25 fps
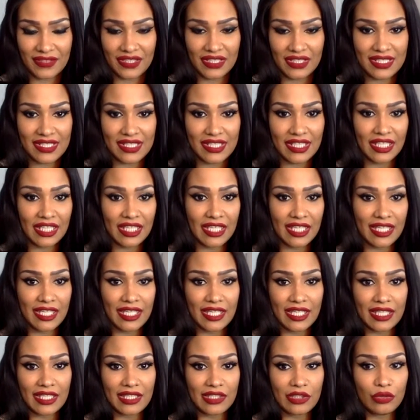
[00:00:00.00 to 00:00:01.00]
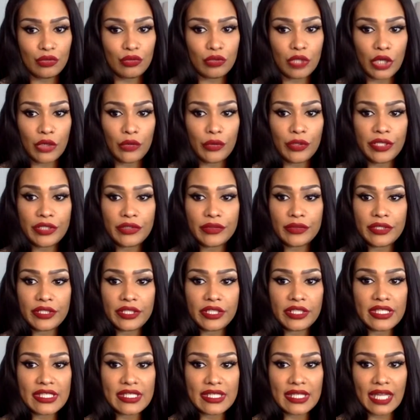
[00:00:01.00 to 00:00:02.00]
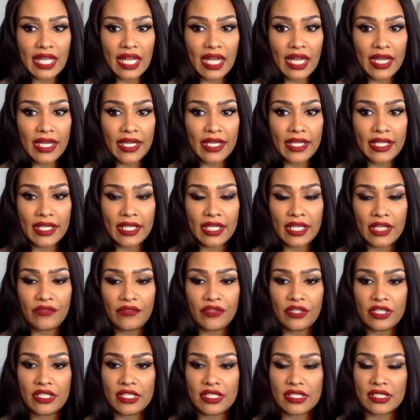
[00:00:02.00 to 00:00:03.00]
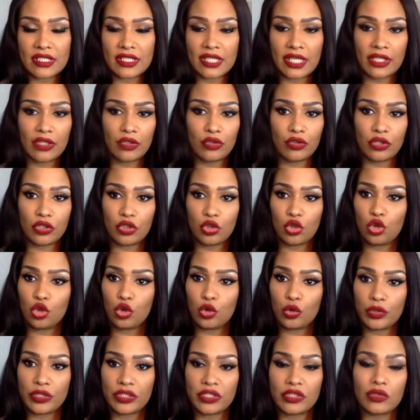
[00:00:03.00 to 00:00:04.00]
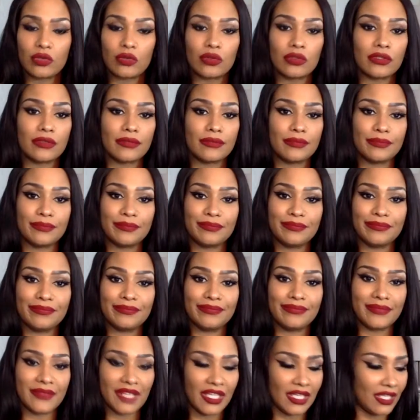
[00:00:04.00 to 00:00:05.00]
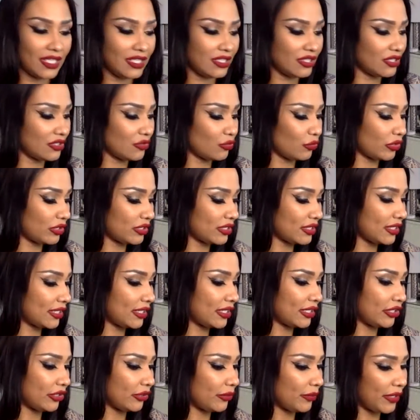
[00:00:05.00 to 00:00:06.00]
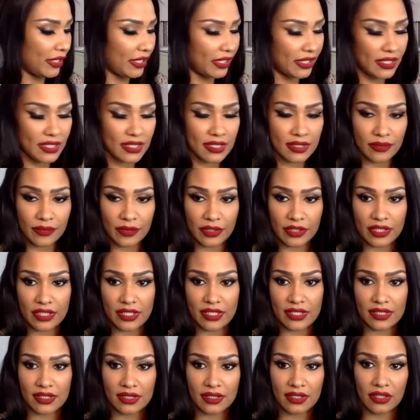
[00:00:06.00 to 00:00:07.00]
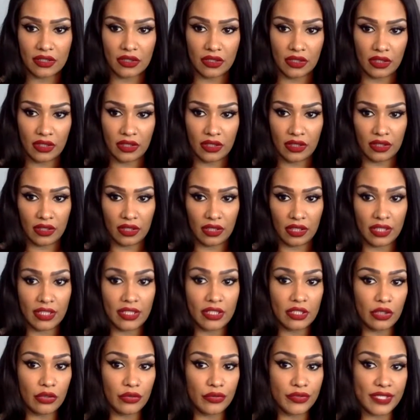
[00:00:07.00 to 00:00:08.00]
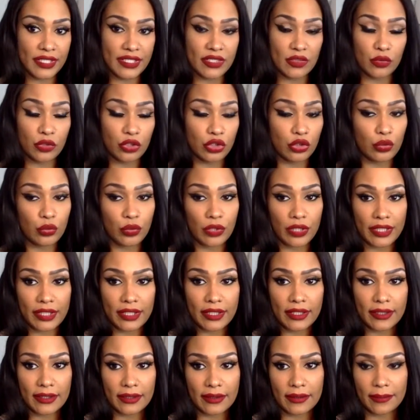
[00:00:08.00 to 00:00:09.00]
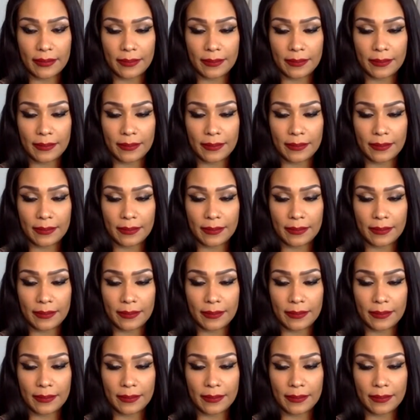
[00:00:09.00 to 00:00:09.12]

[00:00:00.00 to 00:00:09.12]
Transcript: See, you know he's lying if he doesn't take you to the jewelry store. He just wants to get in your pants because he knows that's what you want to hear.